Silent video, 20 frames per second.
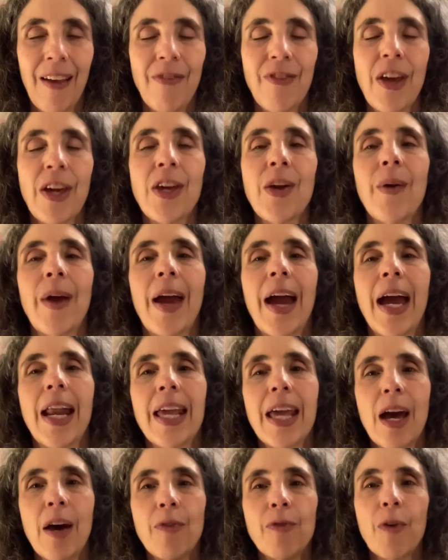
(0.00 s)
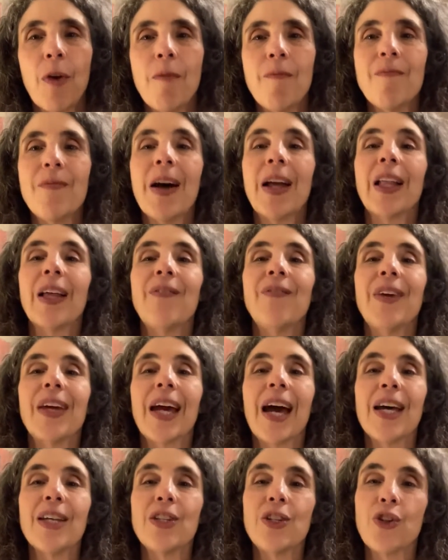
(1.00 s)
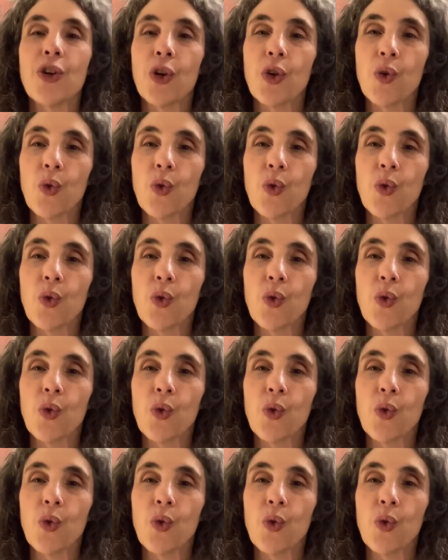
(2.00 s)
Thank you, Haniel, for enveloping us in your